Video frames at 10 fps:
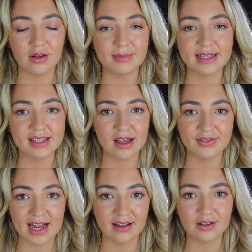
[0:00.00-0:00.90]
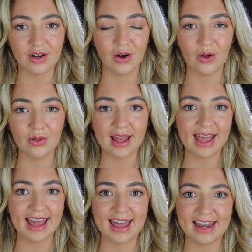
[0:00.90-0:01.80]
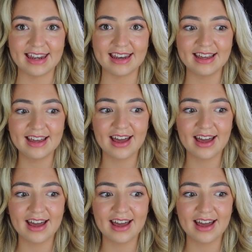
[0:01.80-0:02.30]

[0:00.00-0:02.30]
and be served alcohol in